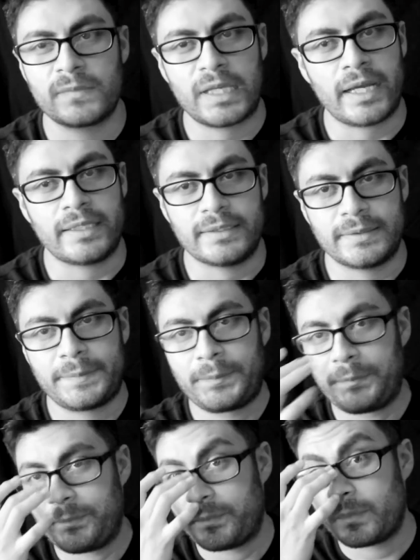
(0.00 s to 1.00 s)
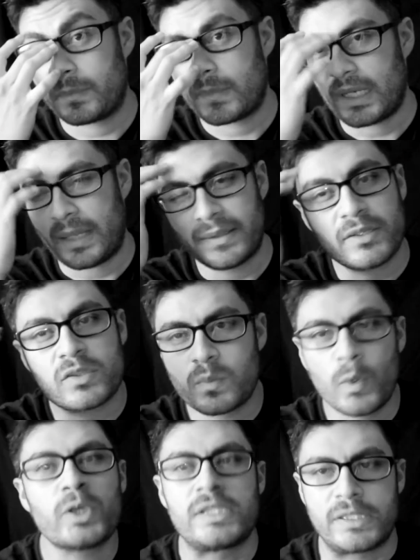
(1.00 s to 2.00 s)
kind of there's
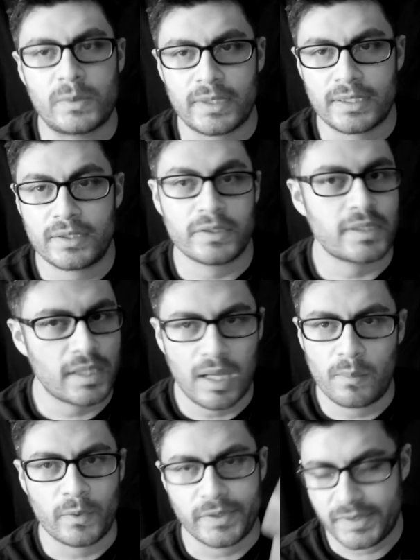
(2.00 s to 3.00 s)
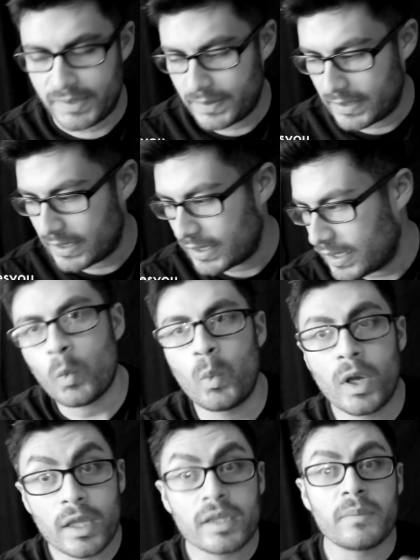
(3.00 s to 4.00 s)
more to it. There's a lot more to it.
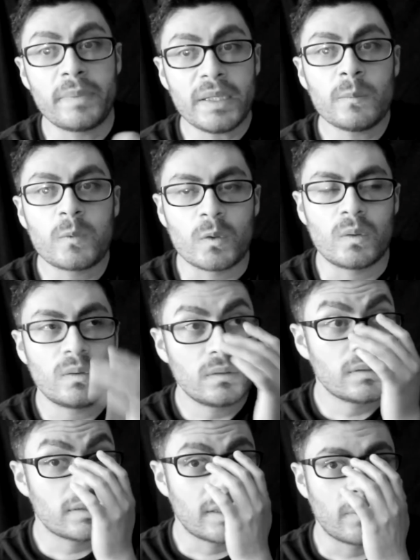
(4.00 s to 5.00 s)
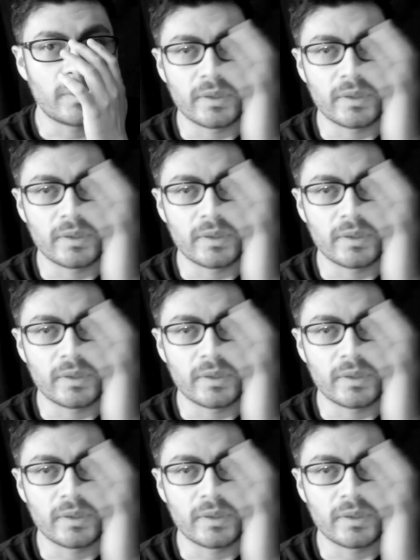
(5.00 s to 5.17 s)
One of the people that